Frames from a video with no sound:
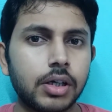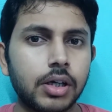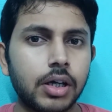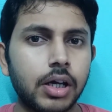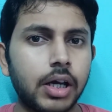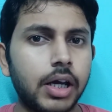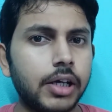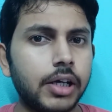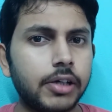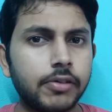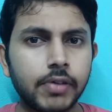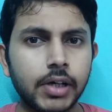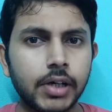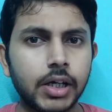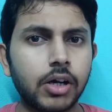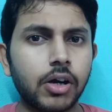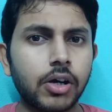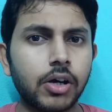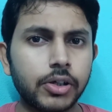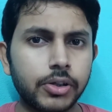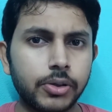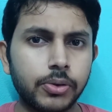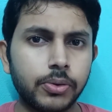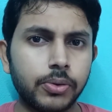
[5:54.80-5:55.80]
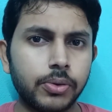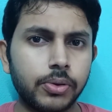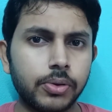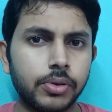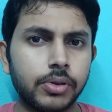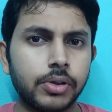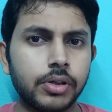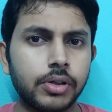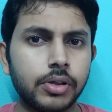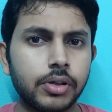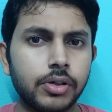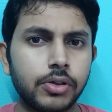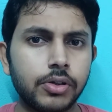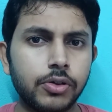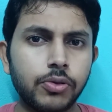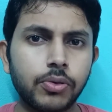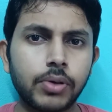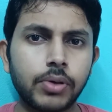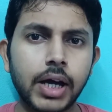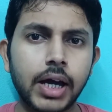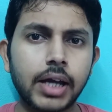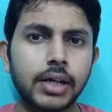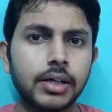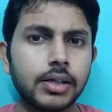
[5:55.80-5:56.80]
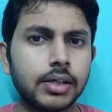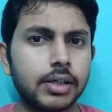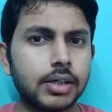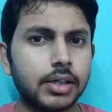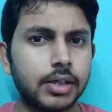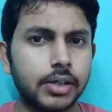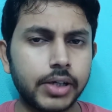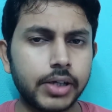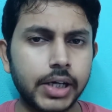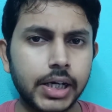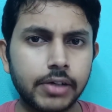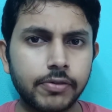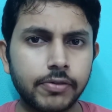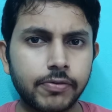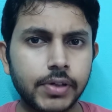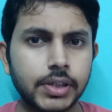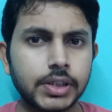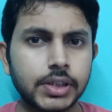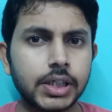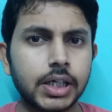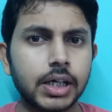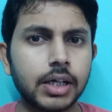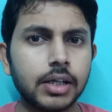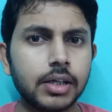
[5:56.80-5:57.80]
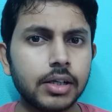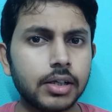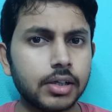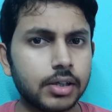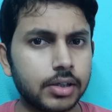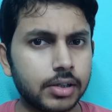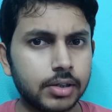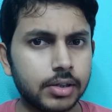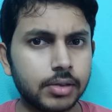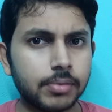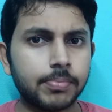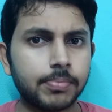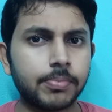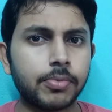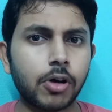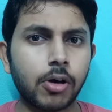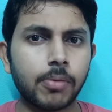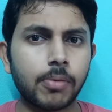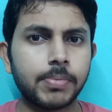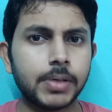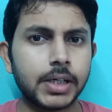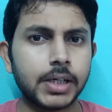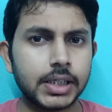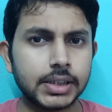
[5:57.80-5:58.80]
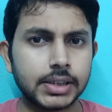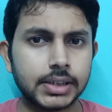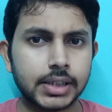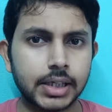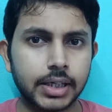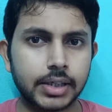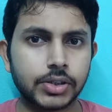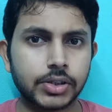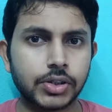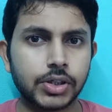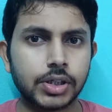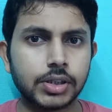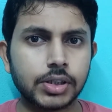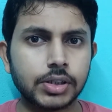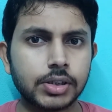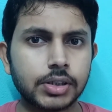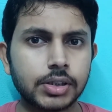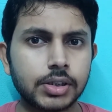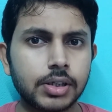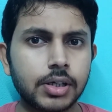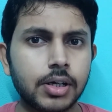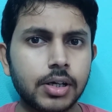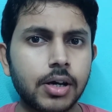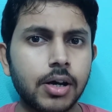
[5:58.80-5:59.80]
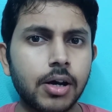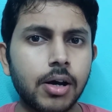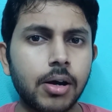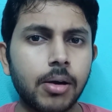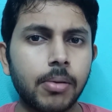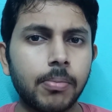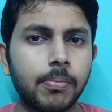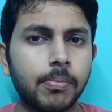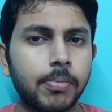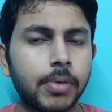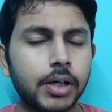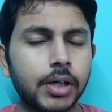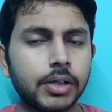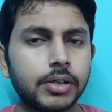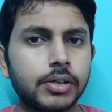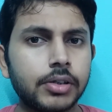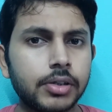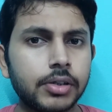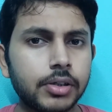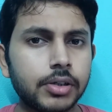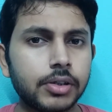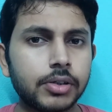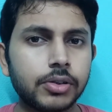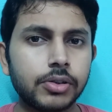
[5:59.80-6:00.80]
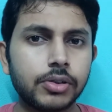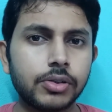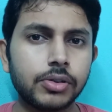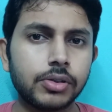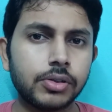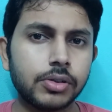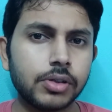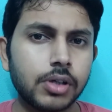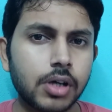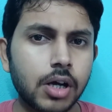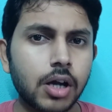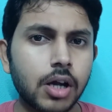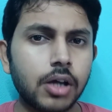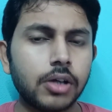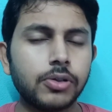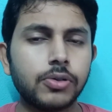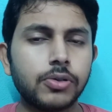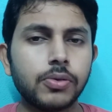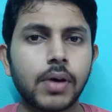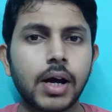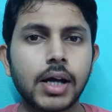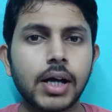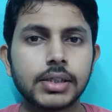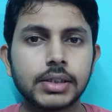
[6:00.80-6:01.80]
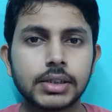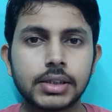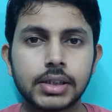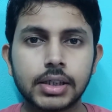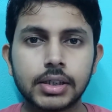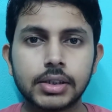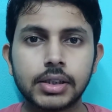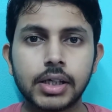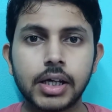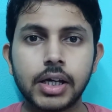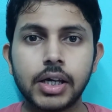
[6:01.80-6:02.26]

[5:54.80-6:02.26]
it will not do. You can read physical property sections, but to answer the